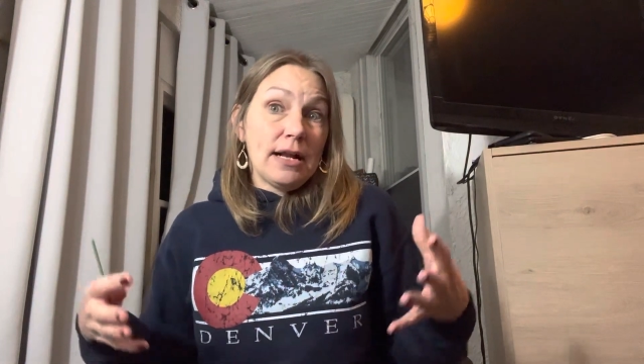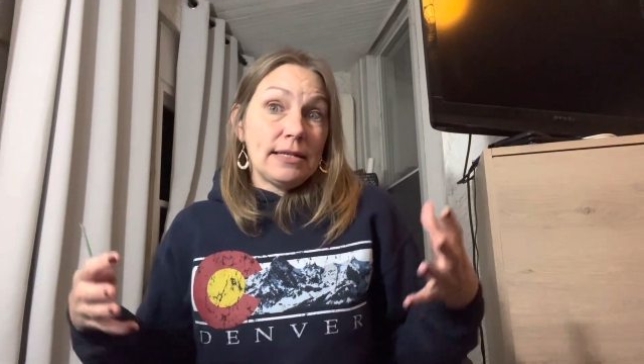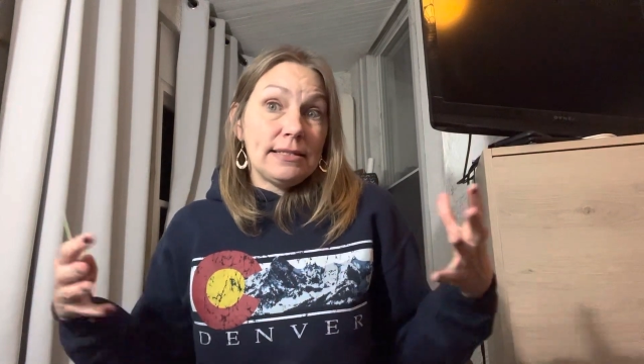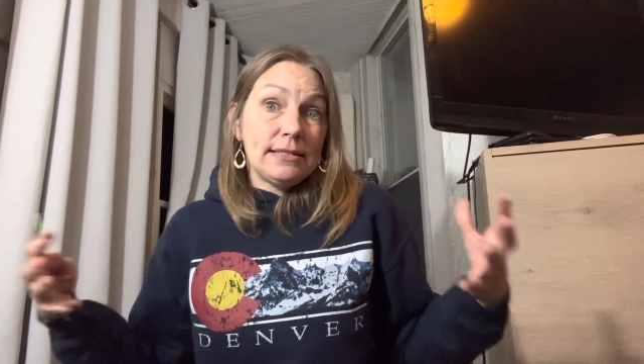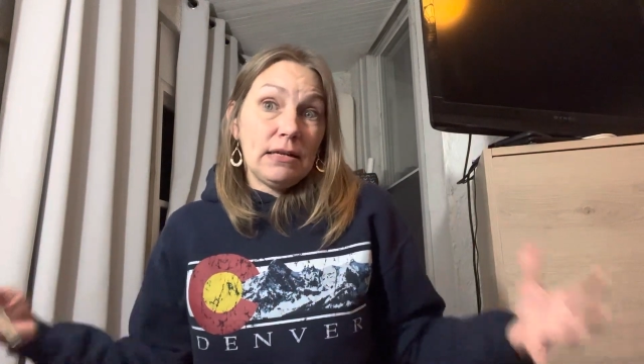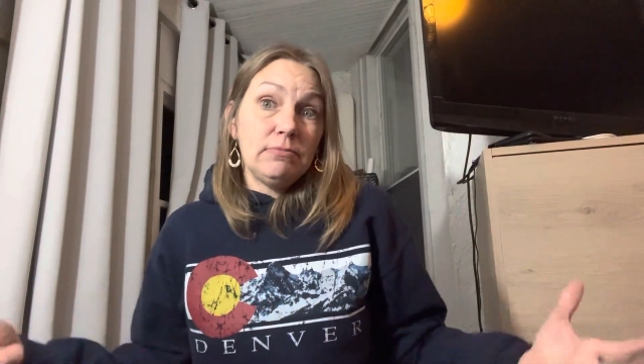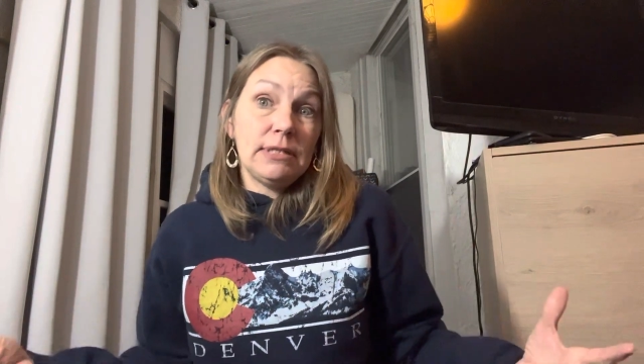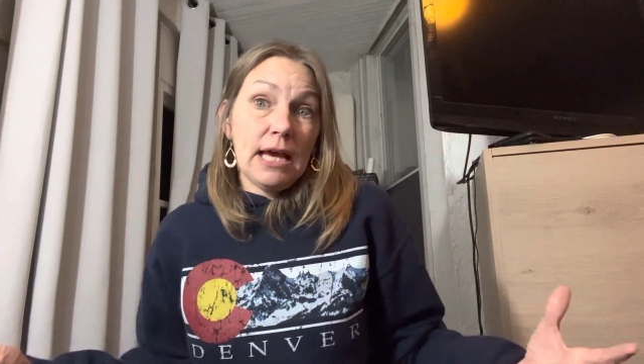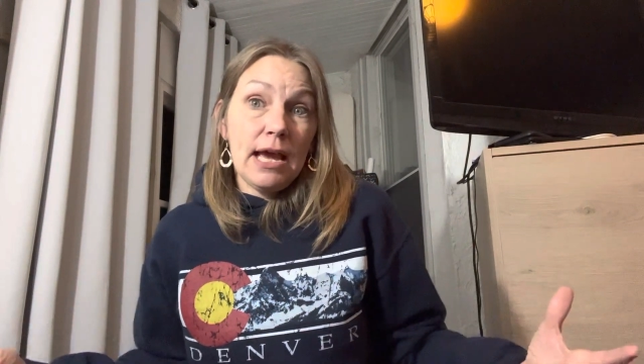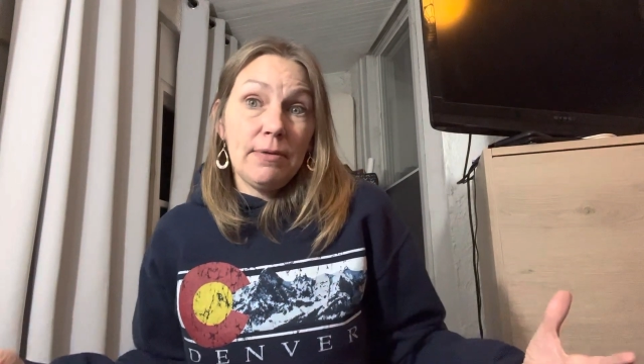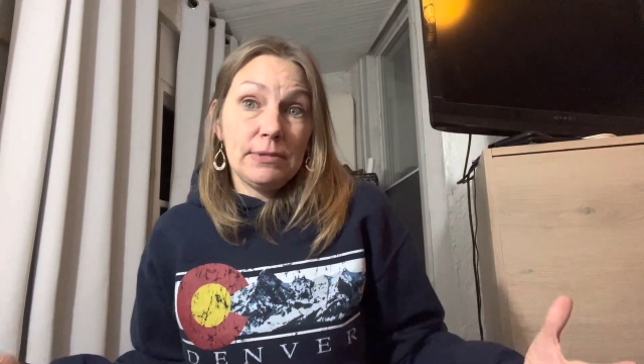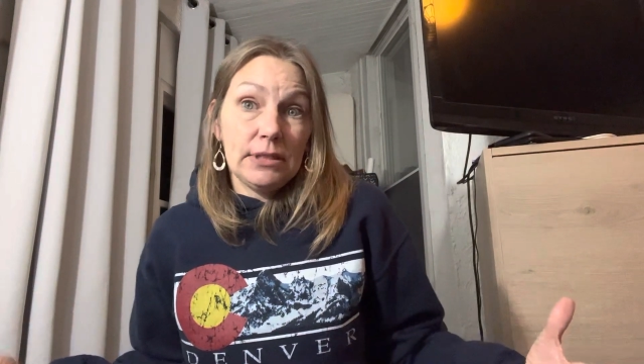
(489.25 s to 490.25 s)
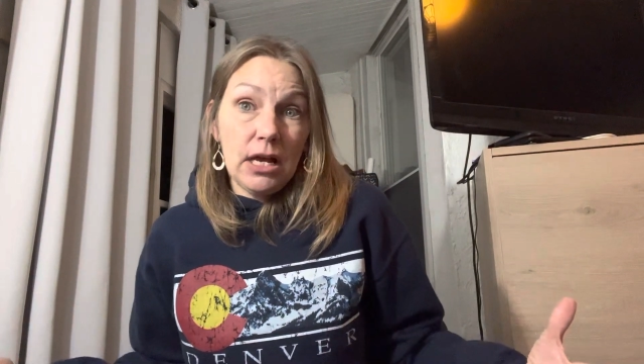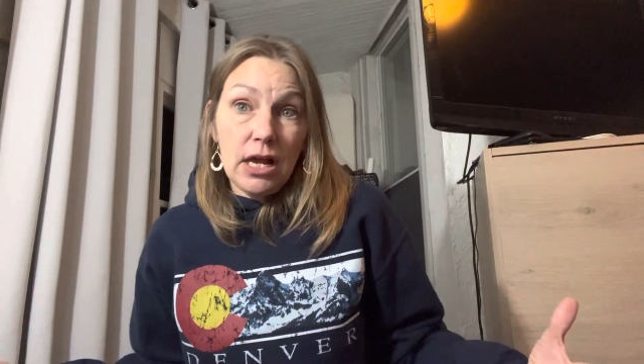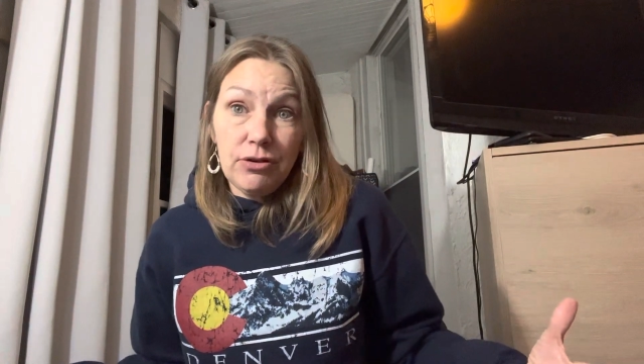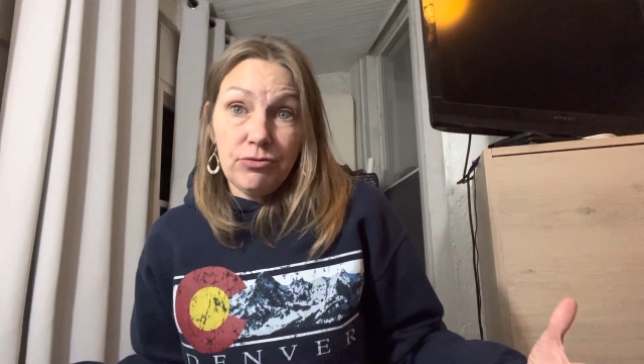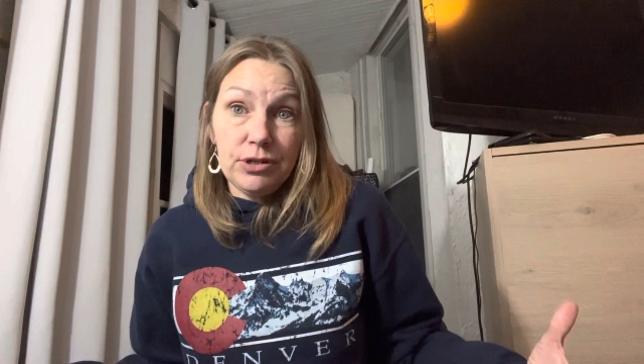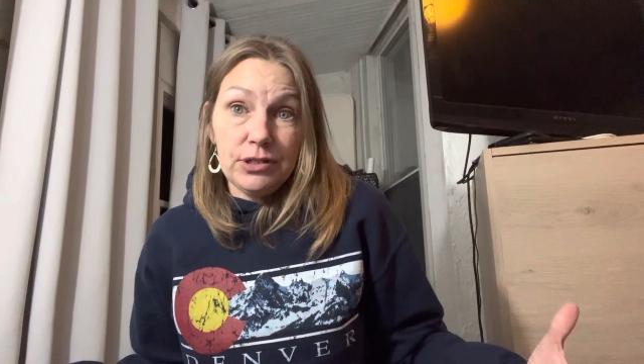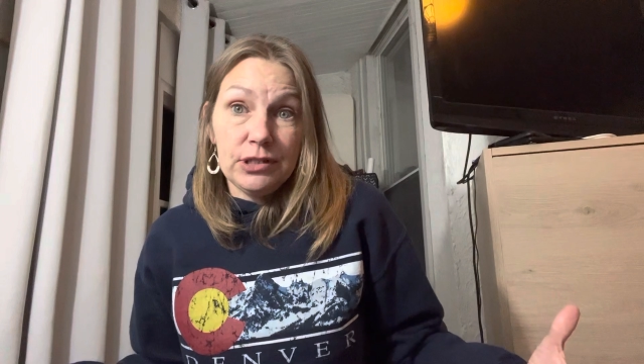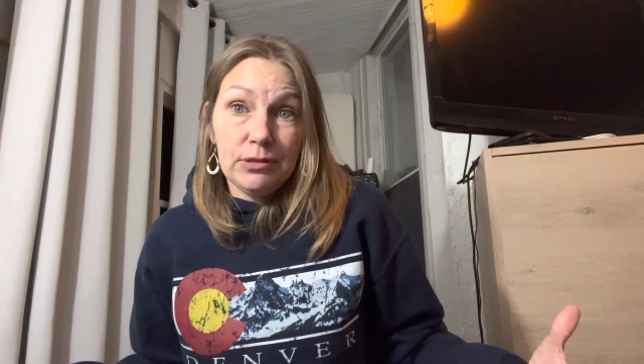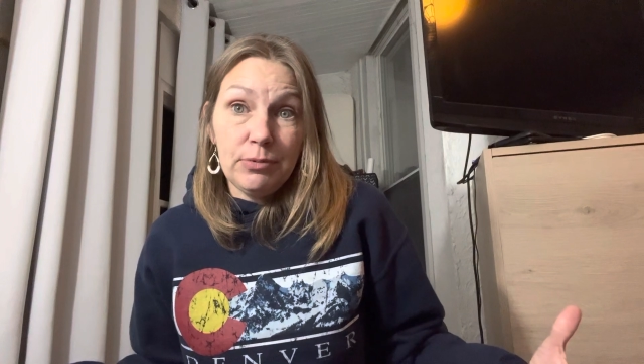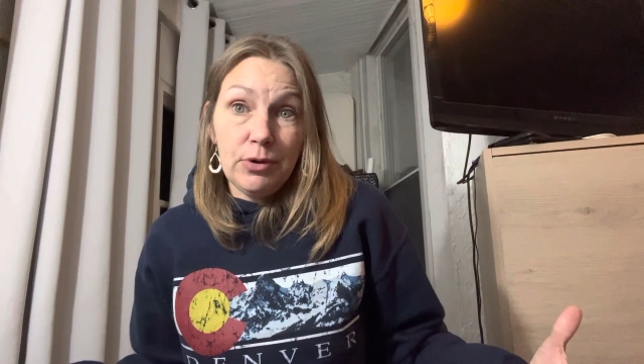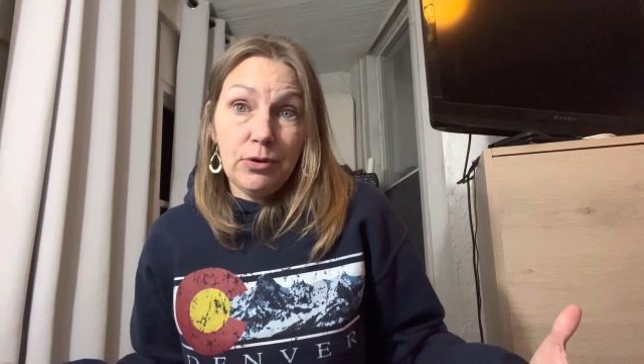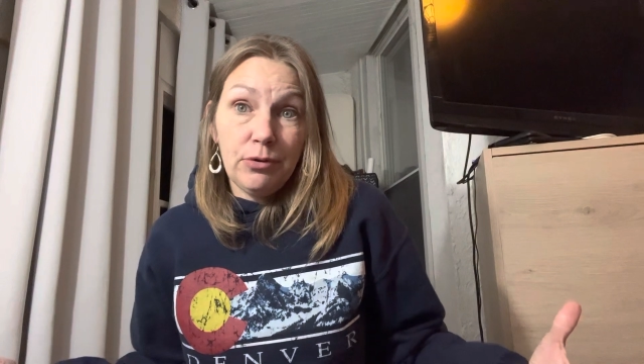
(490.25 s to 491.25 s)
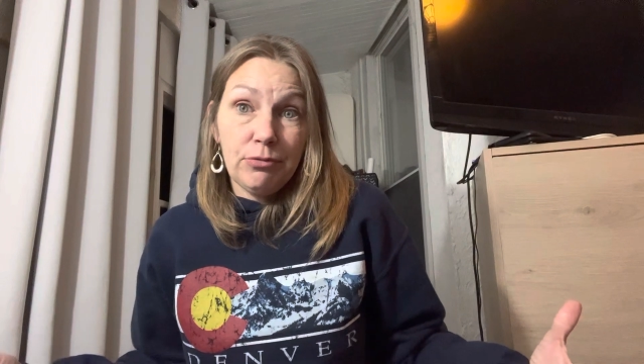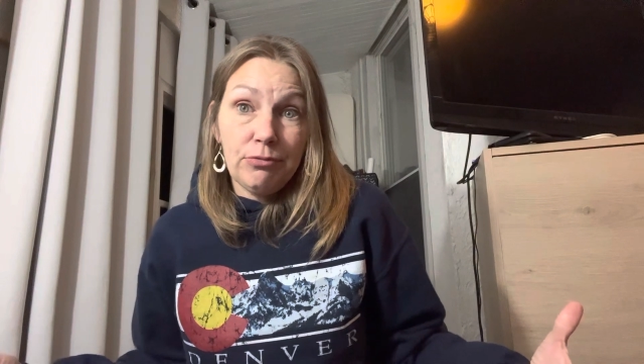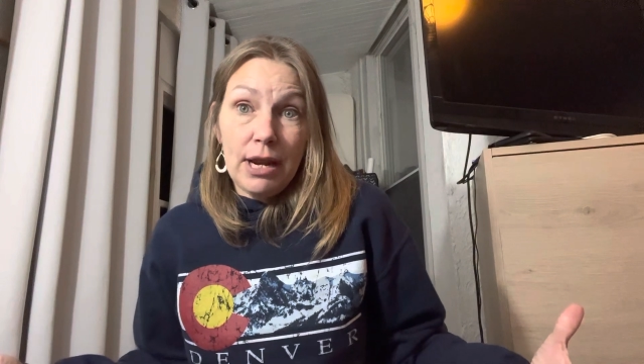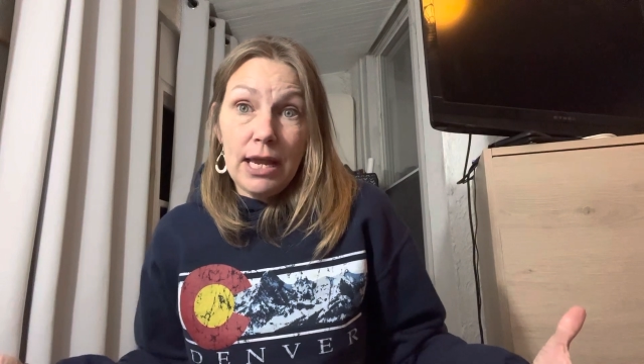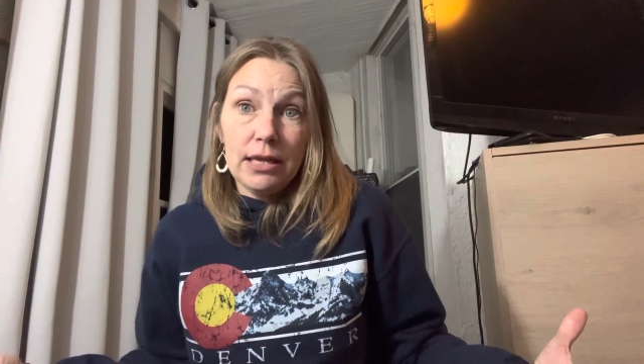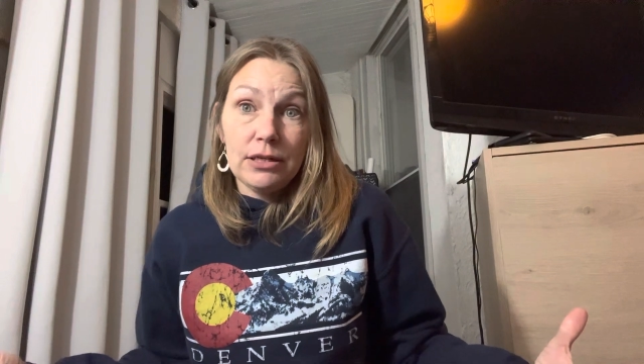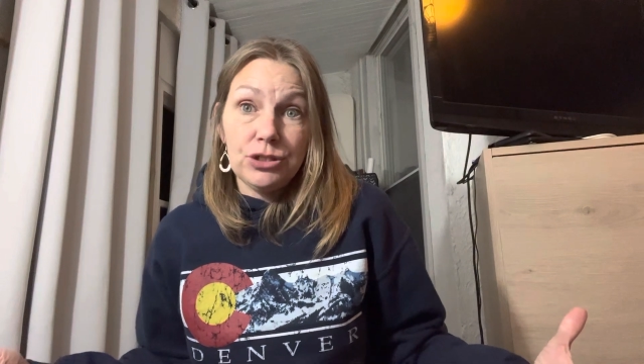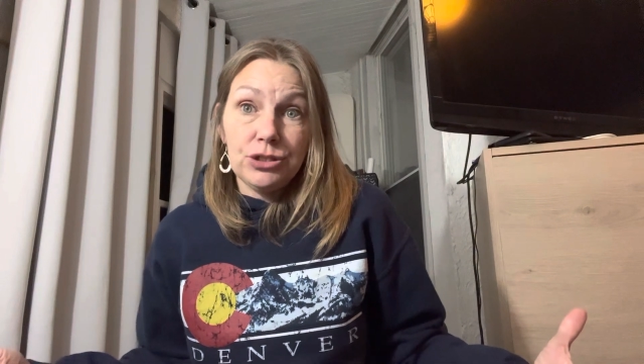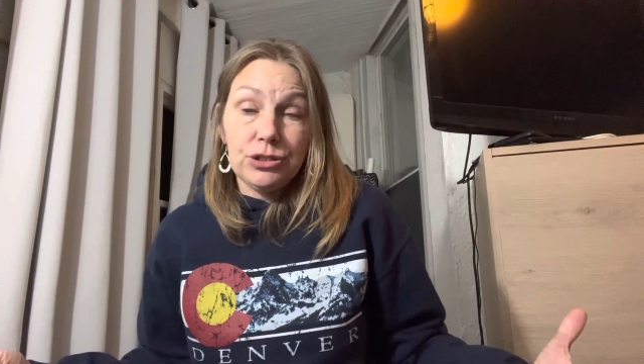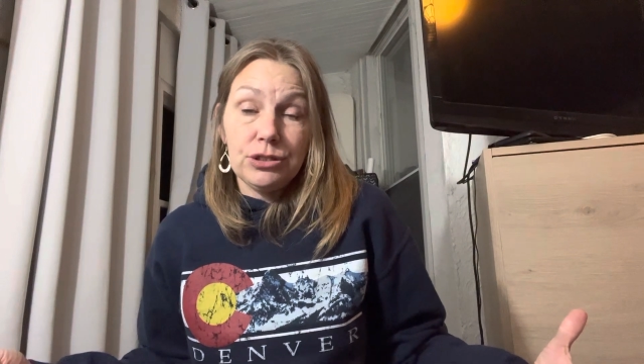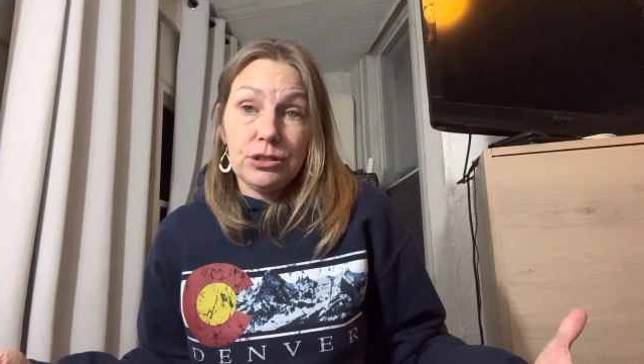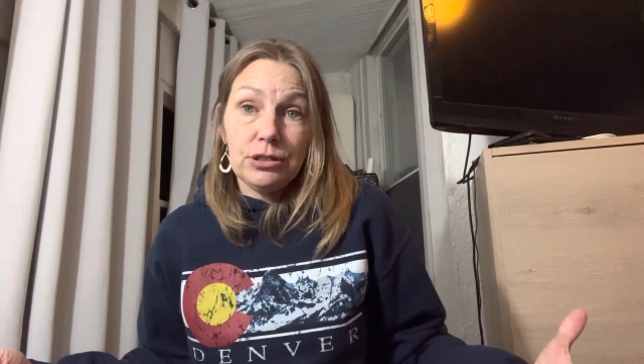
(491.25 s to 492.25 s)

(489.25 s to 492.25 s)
and sometimes unreasonable rage.